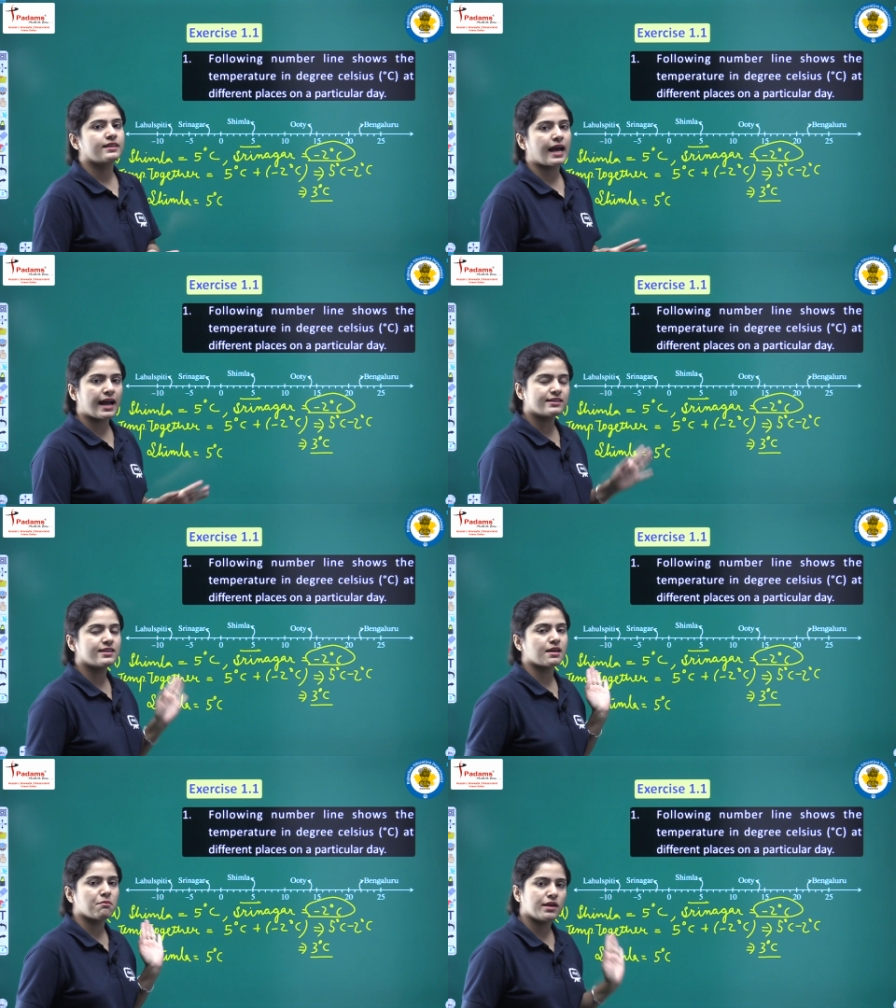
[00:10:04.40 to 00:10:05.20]
that
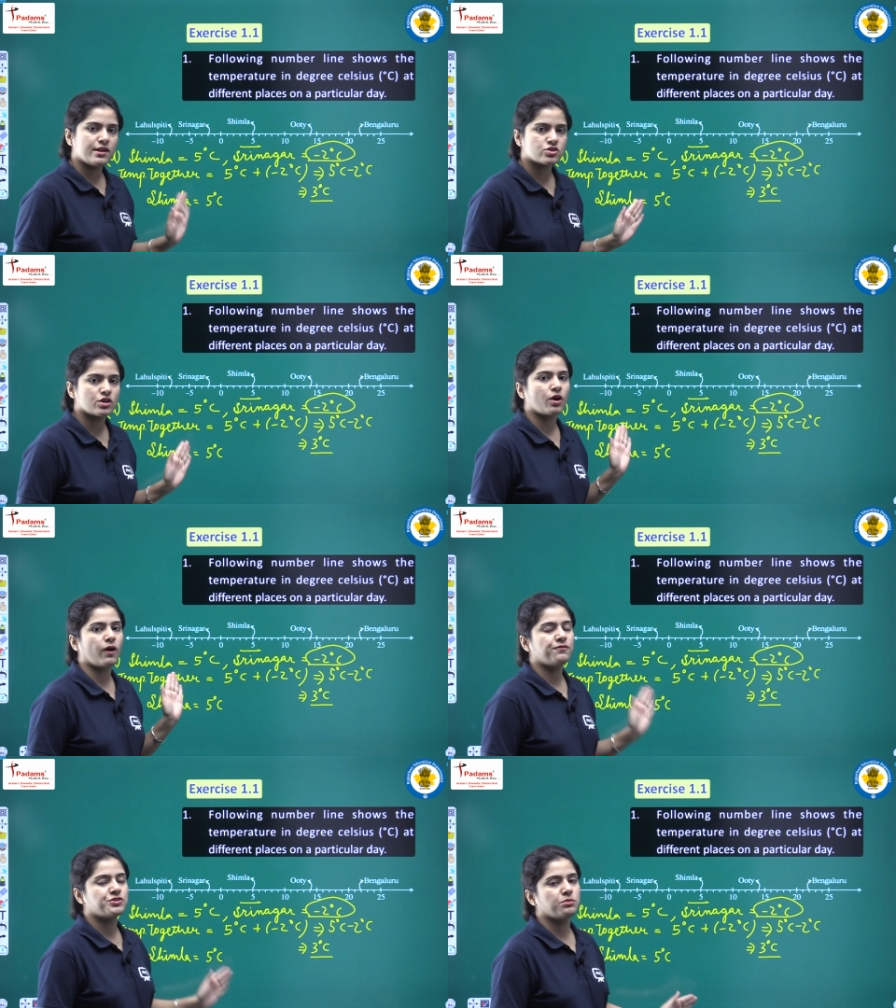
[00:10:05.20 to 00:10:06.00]
the temperature
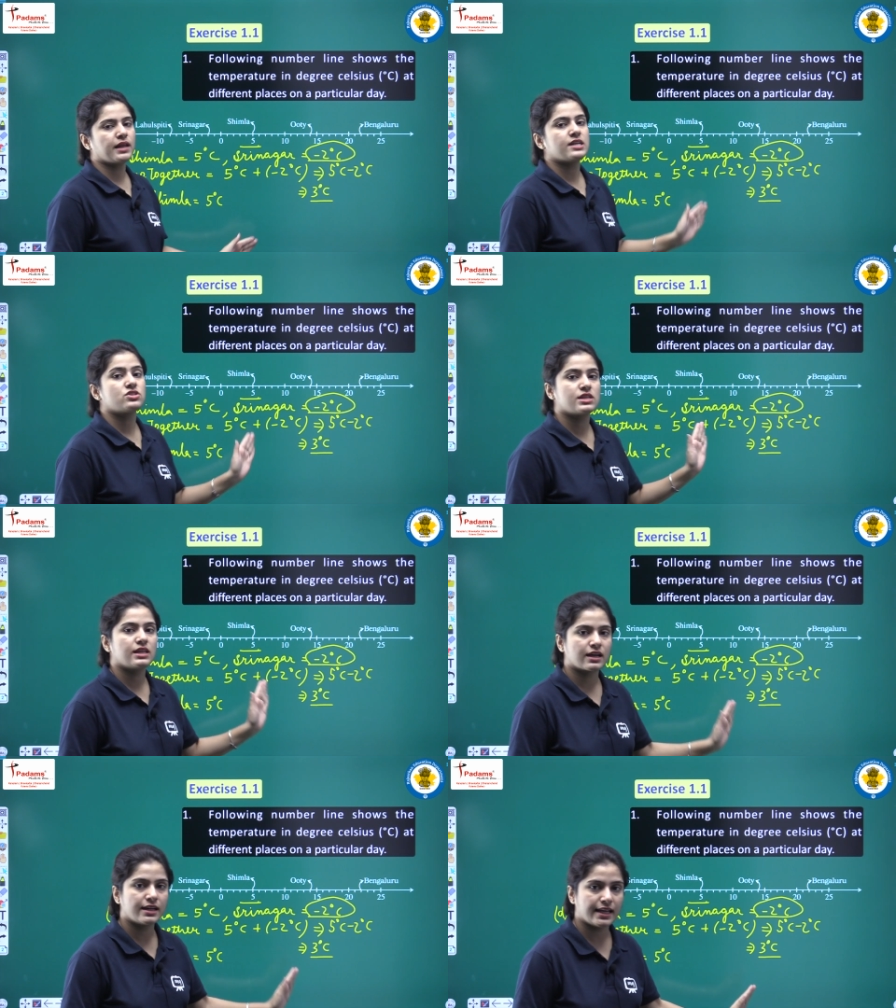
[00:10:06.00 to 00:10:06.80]
of Shimla and
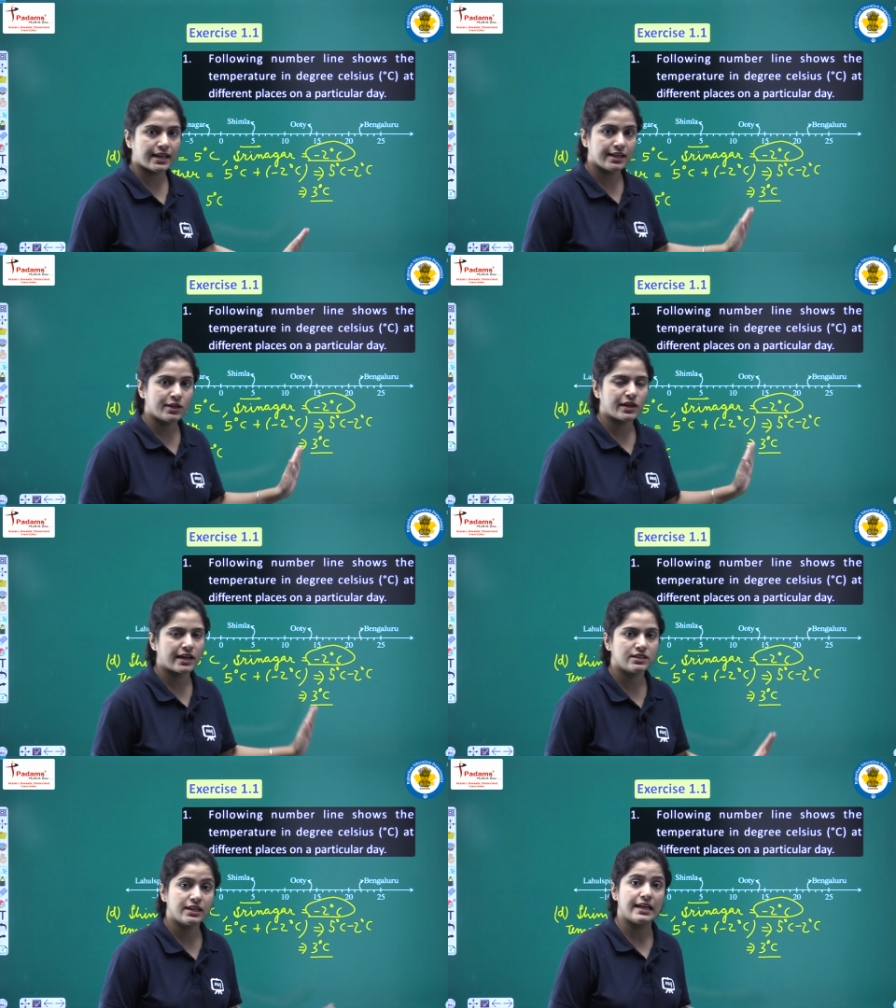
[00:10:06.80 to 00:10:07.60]
Srinagar taken
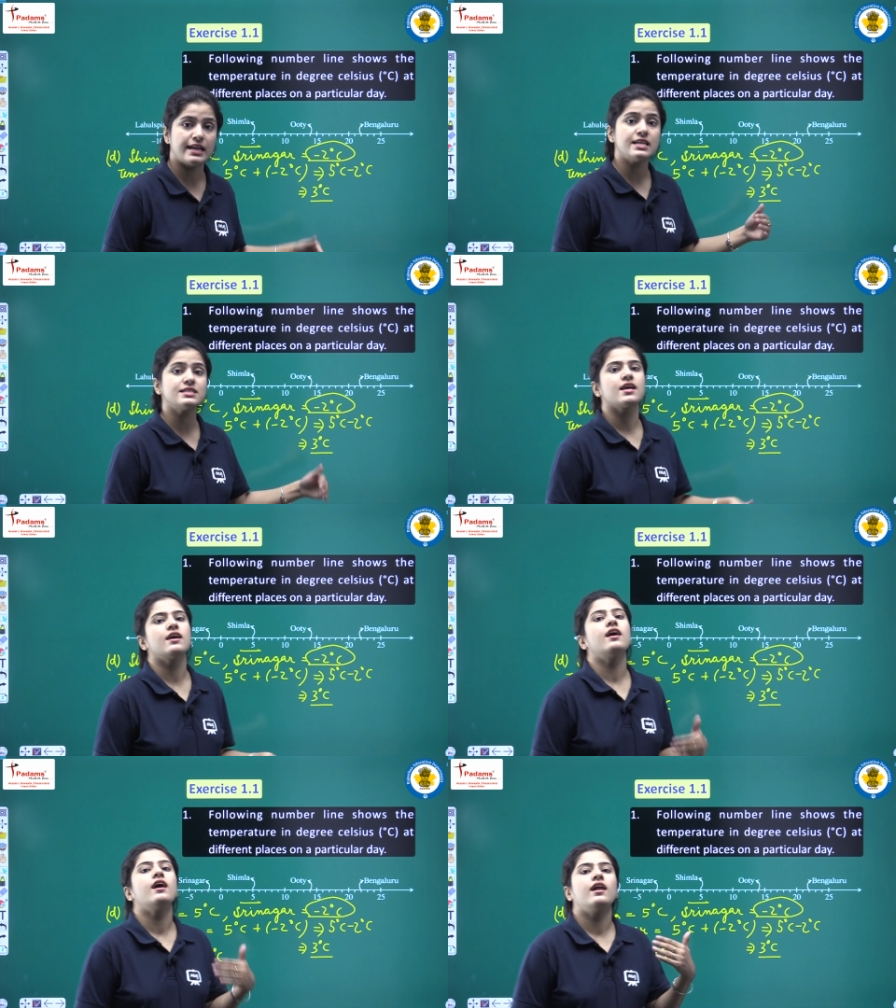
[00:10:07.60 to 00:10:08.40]
together is
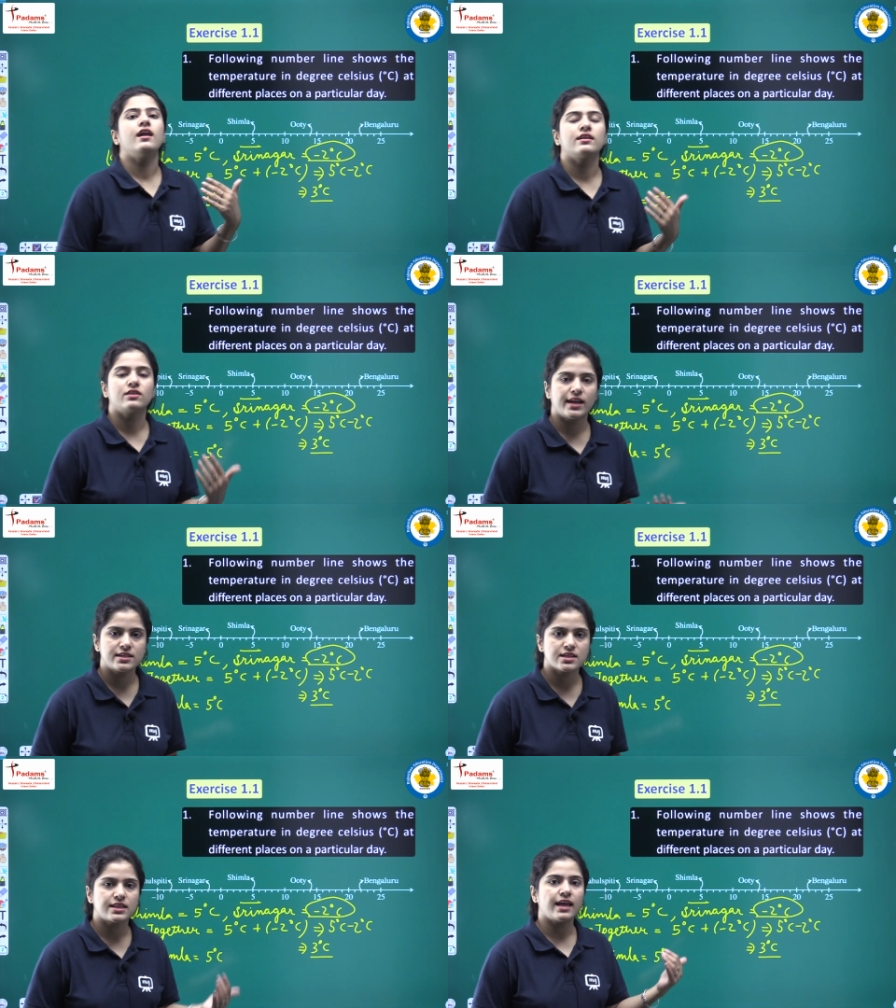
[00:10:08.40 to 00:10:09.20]

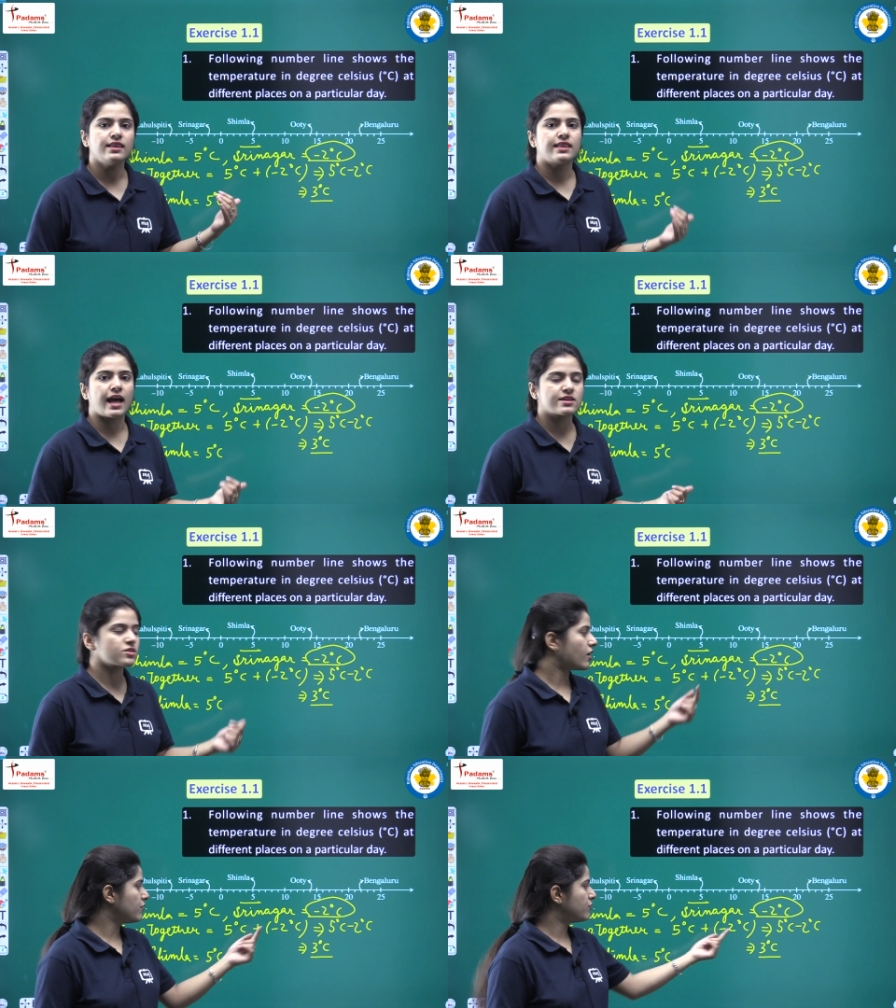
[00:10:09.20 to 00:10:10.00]
greater than
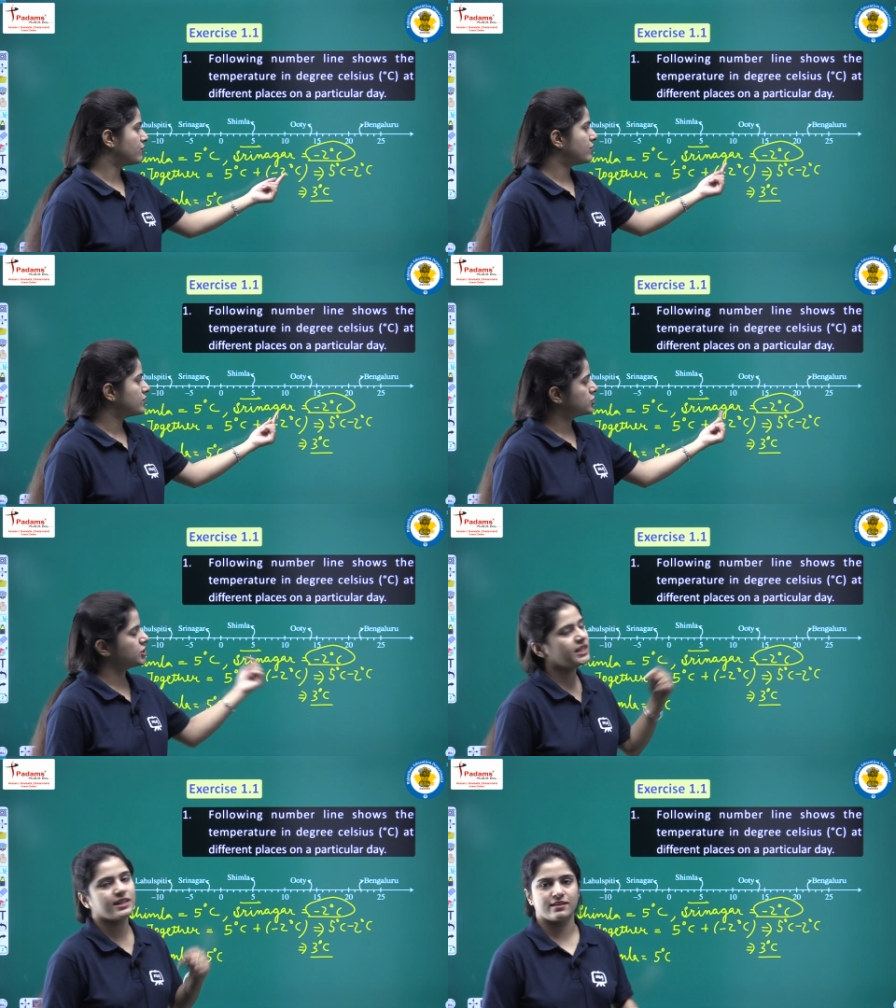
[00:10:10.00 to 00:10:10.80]
that of
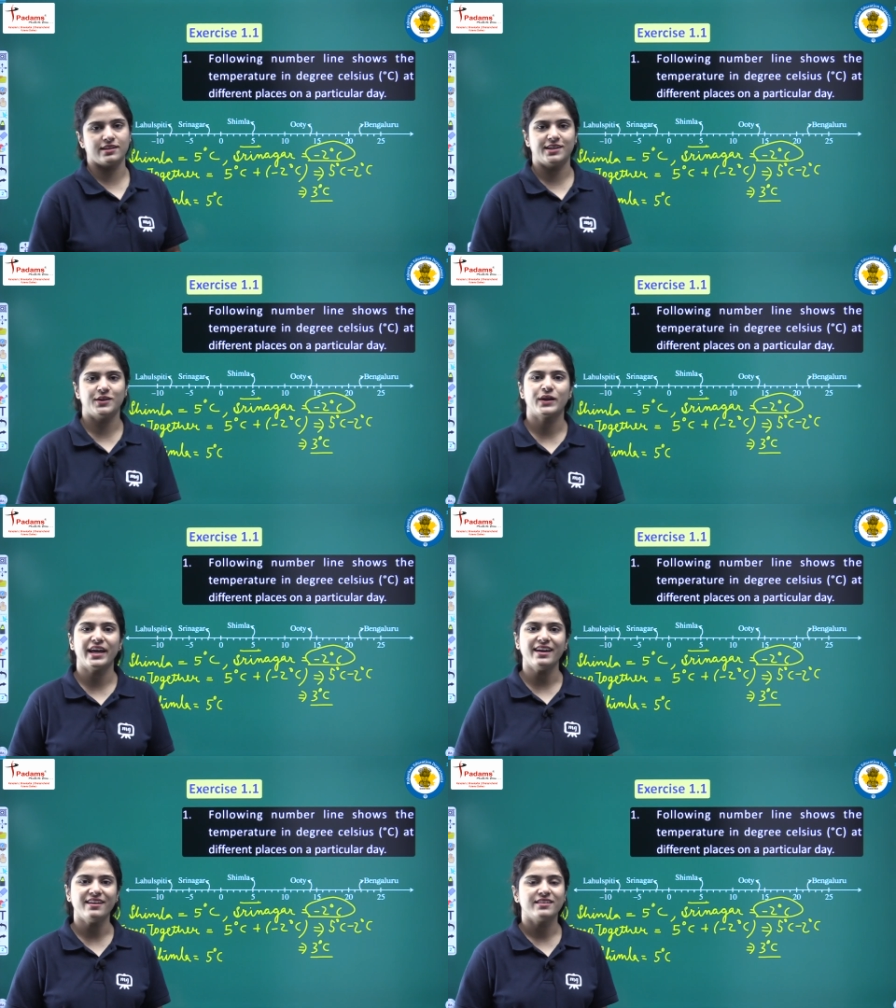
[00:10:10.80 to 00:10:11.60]
Srinagar. Okay.